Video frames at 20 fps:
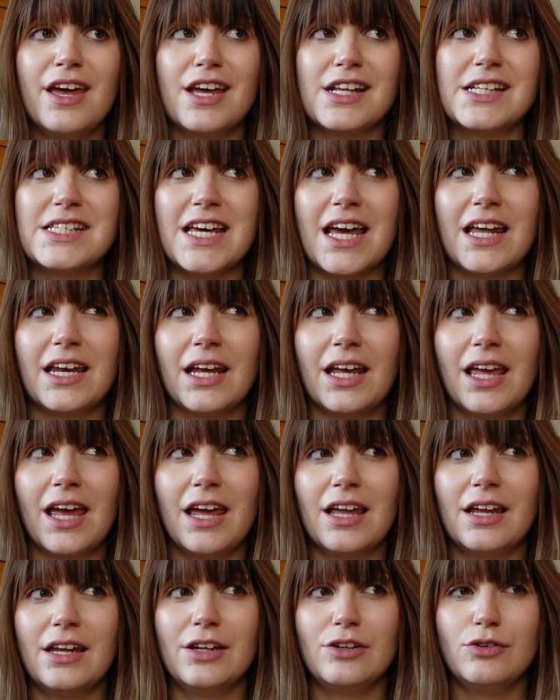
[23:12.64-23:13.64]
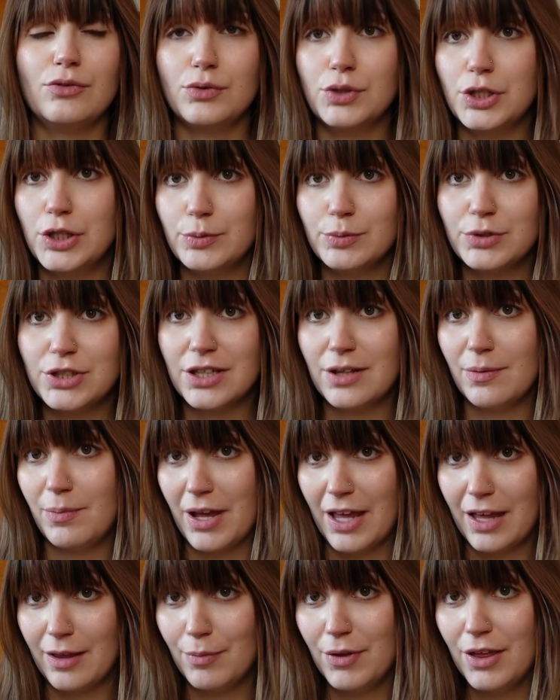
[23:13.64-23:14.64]
a dedicated room to the
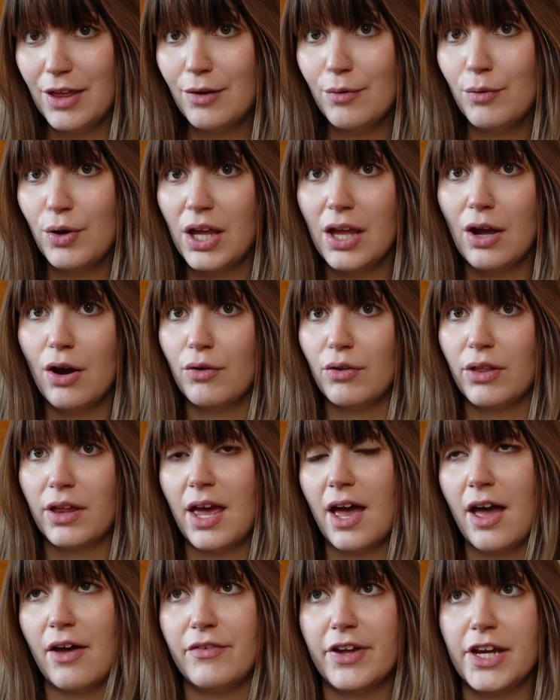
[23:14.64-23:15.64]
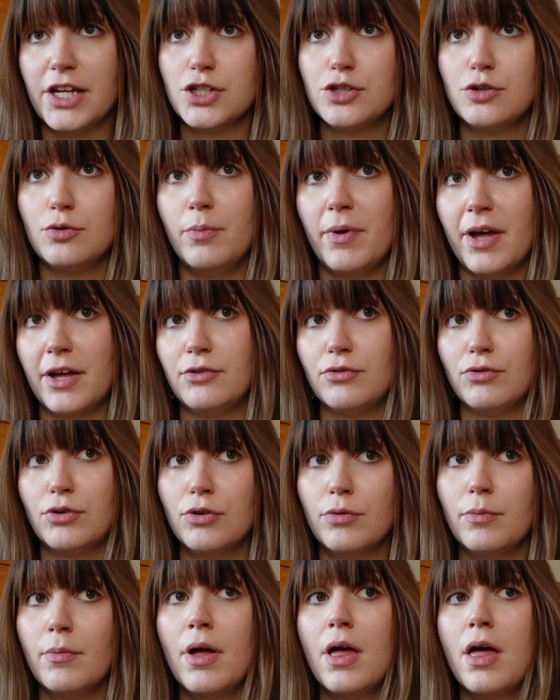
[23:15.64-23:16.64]
baby we only have a two
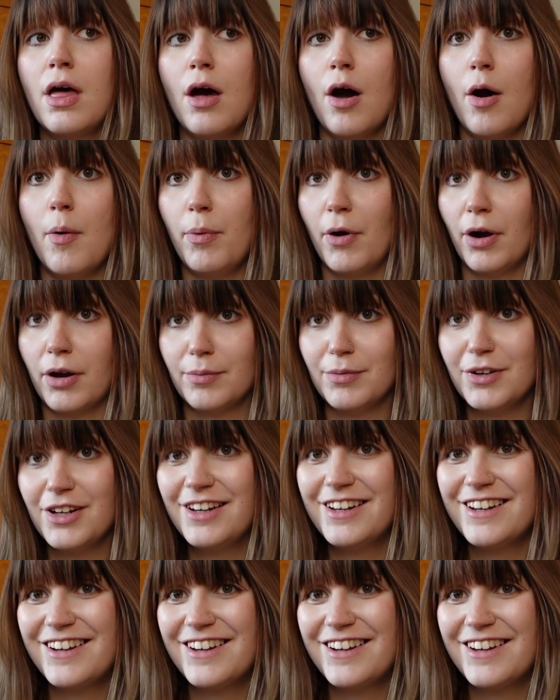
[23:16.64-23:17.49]
bedroom apartment